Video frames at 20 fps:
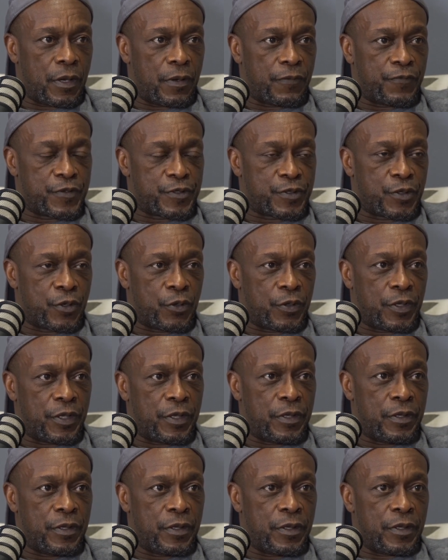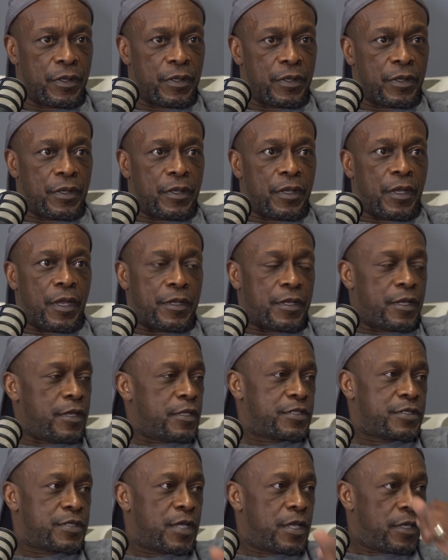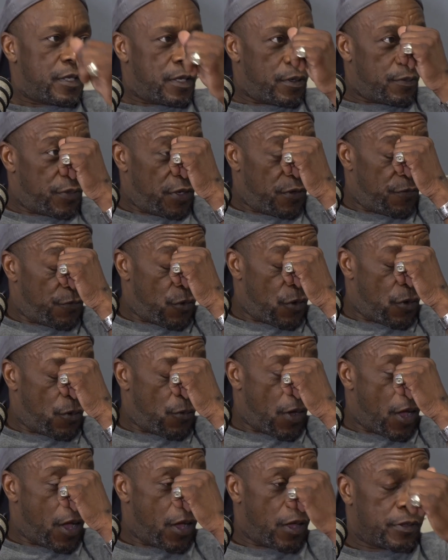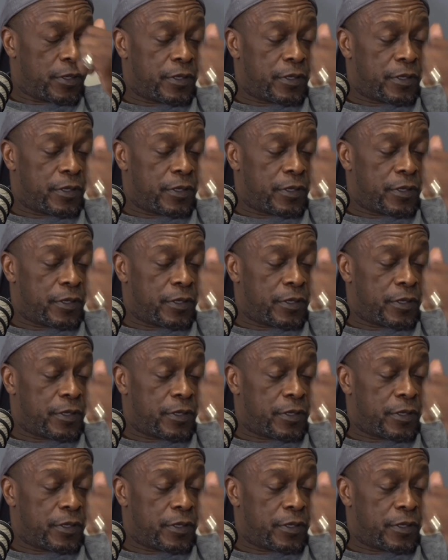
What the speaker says: facility, and then it stayed empty for a while.